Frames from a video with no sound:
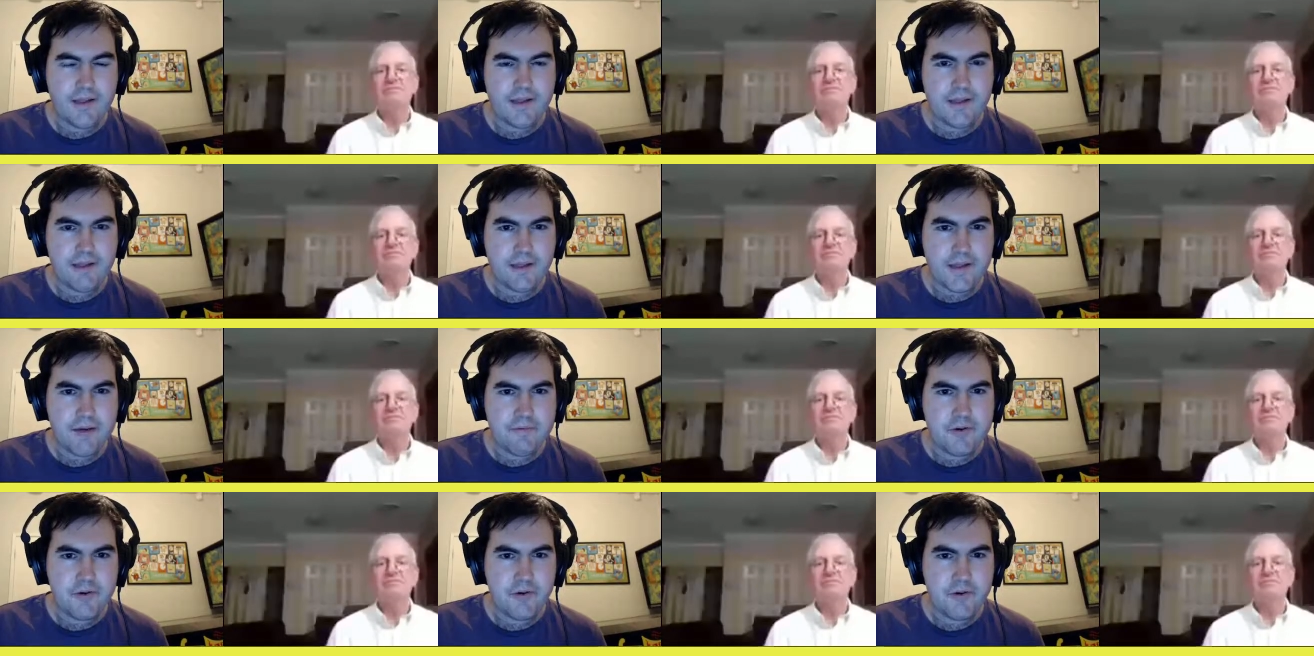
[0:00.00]
Speaker 1: the
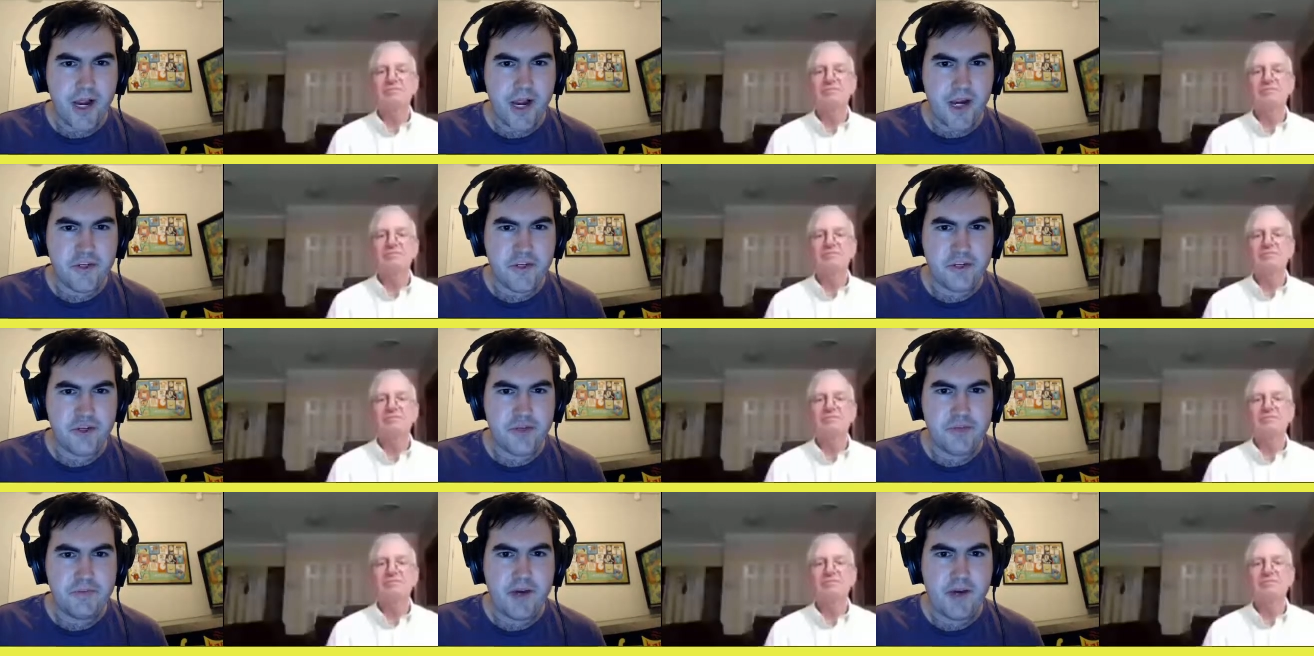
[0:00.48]
Liberal
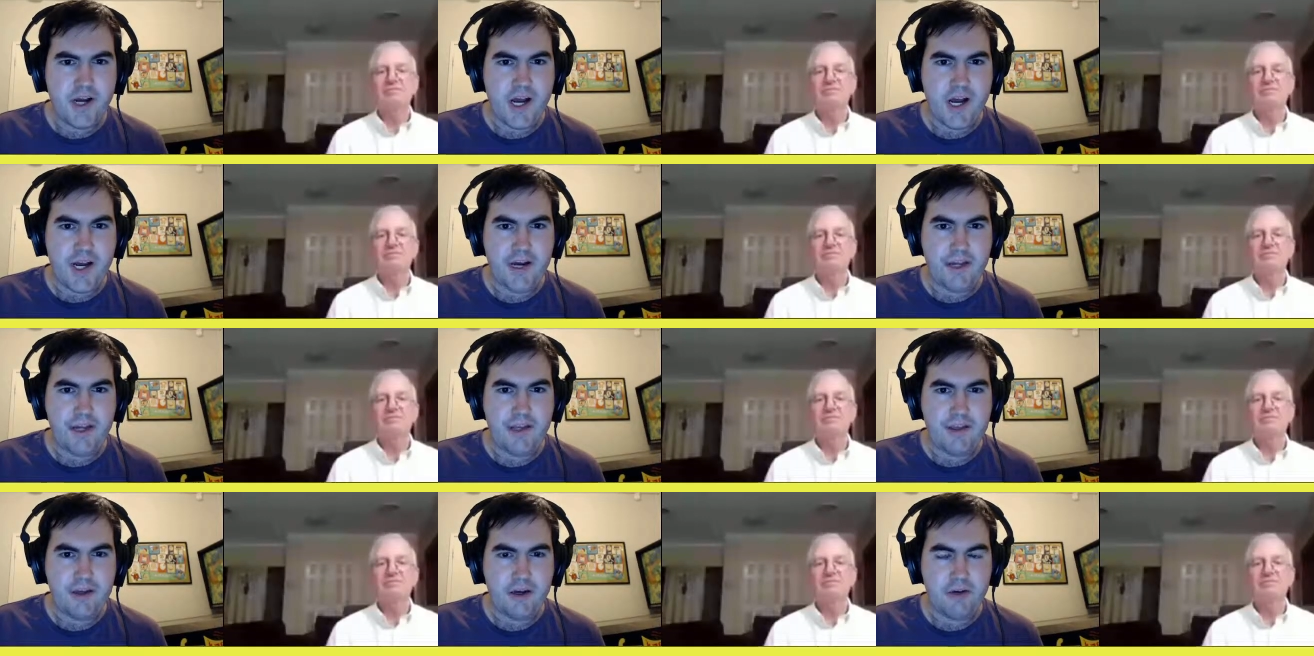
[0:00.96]
National Party,
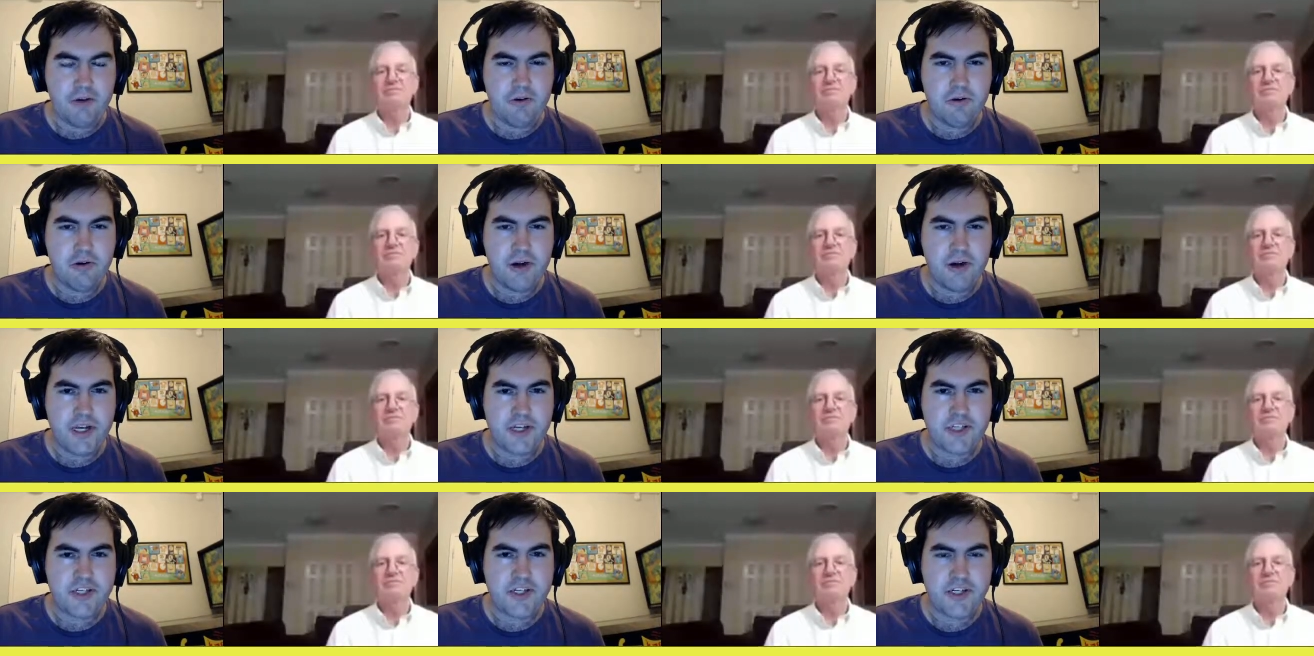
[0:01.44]
they were
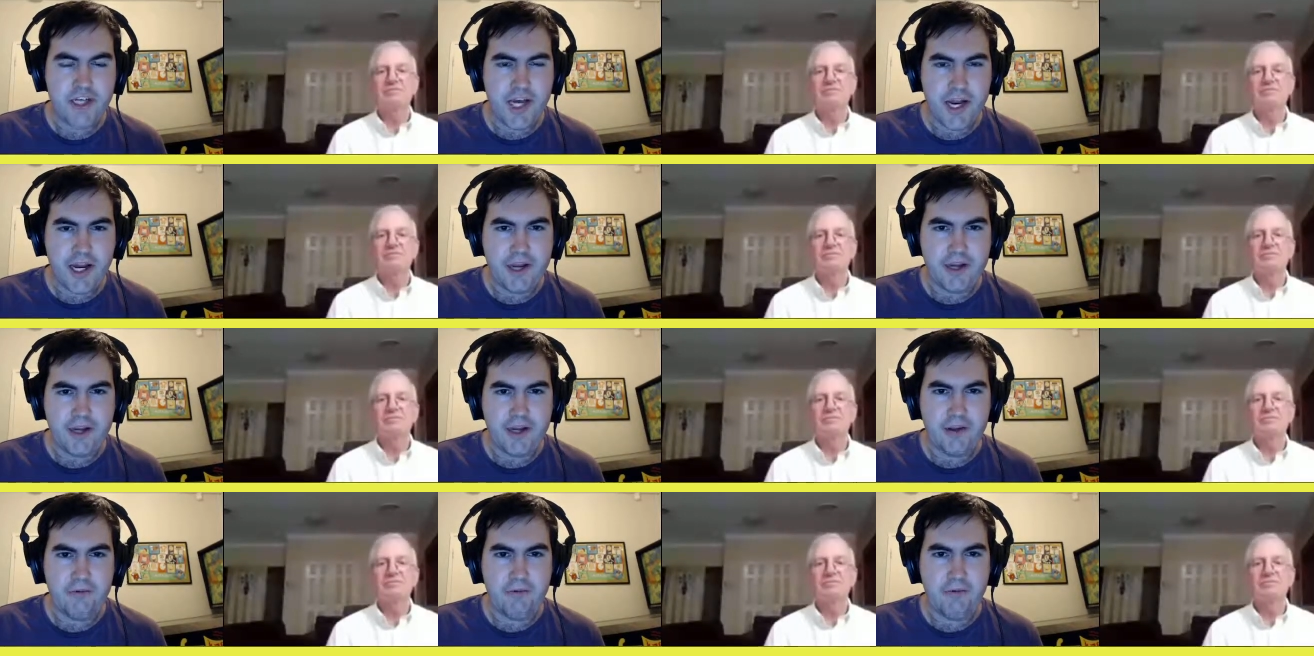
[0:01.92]
quite
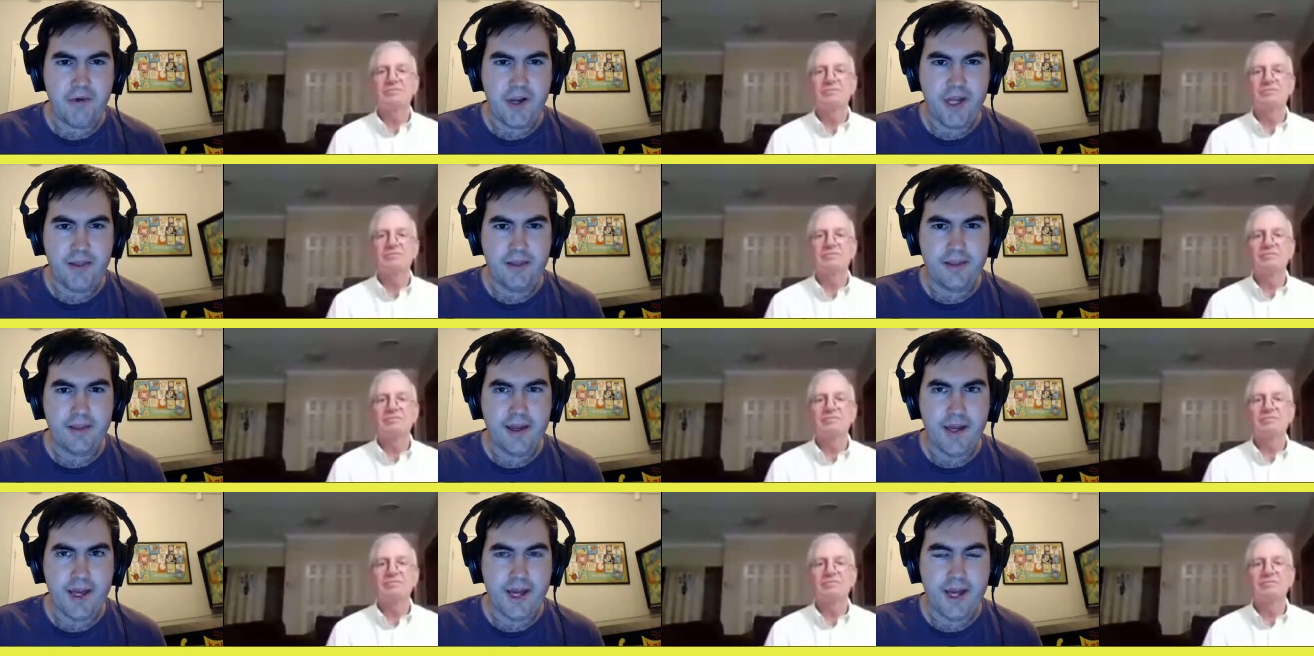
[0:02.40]
shaken when
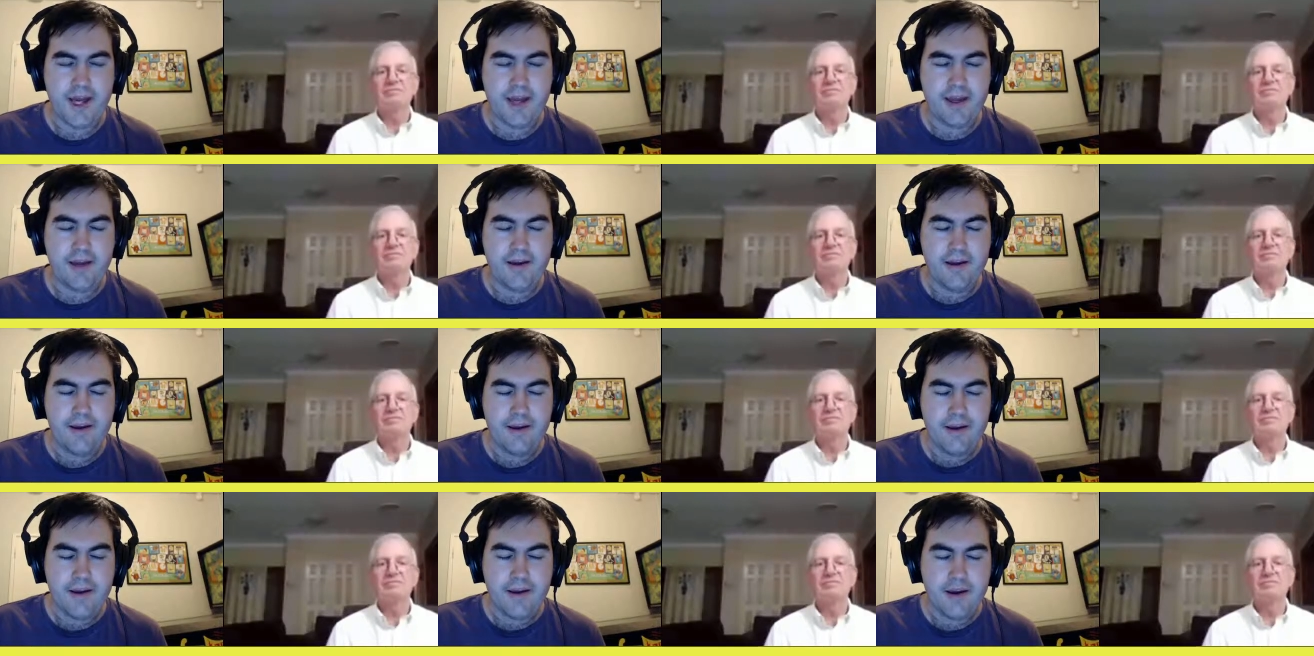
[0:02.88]
they
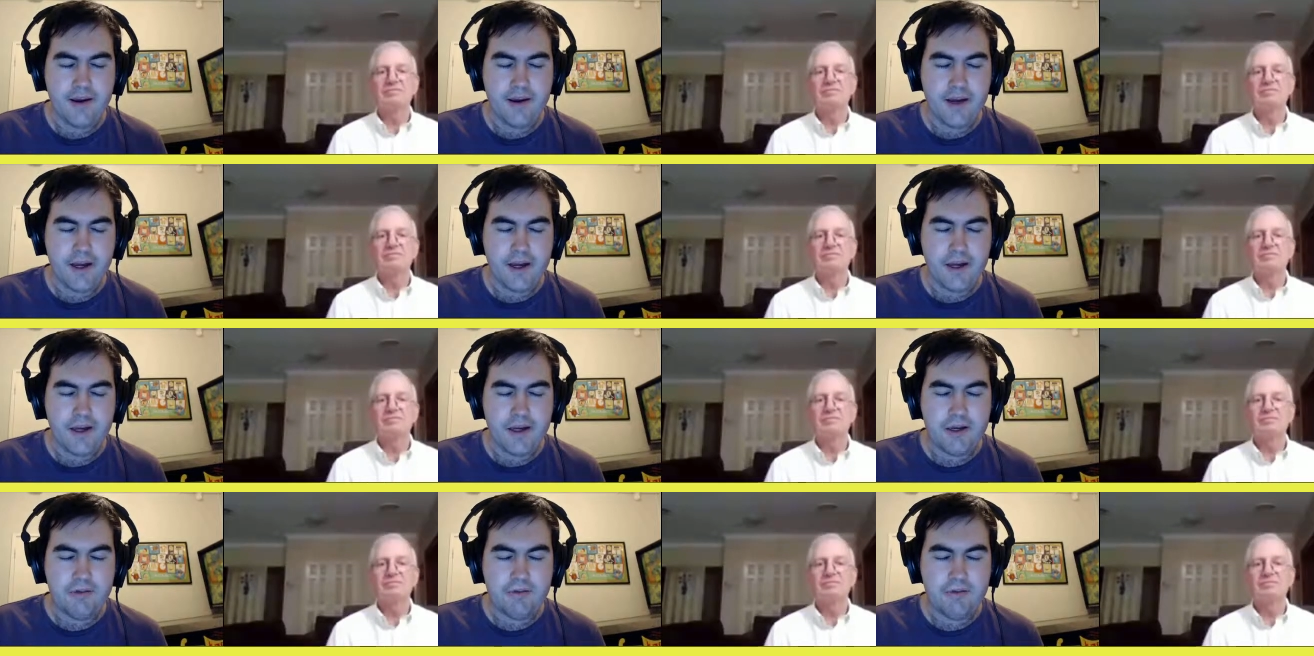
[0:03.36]

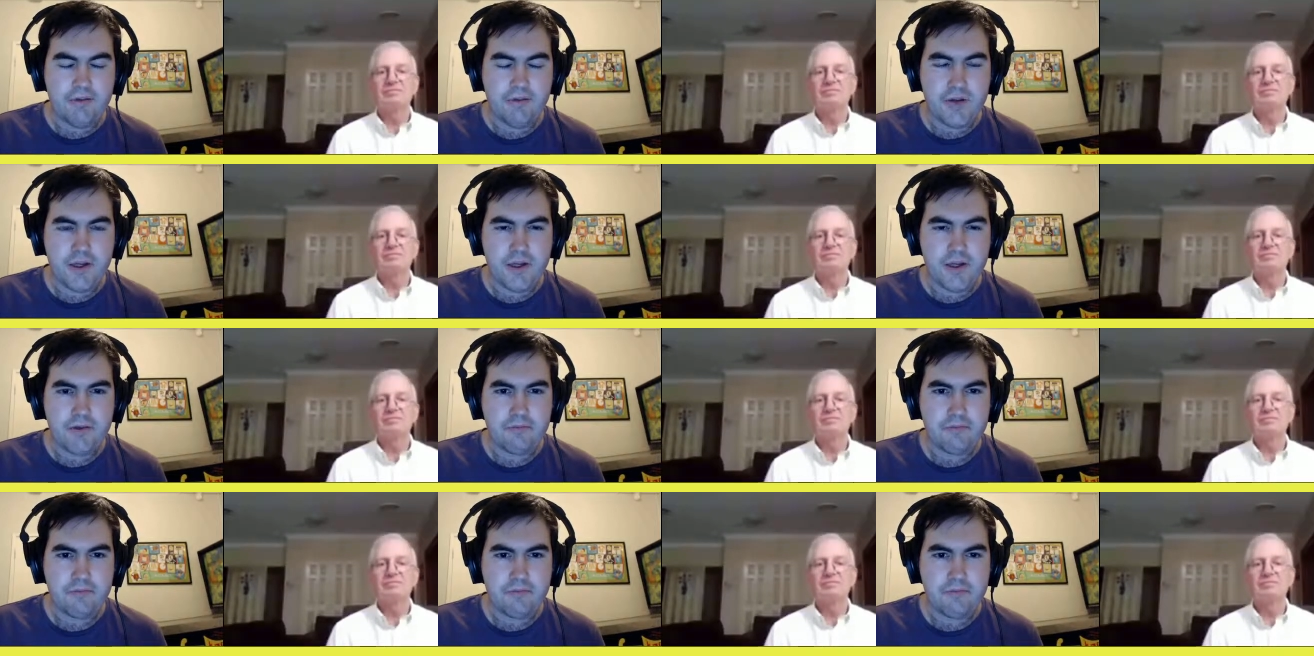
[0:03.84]
uh,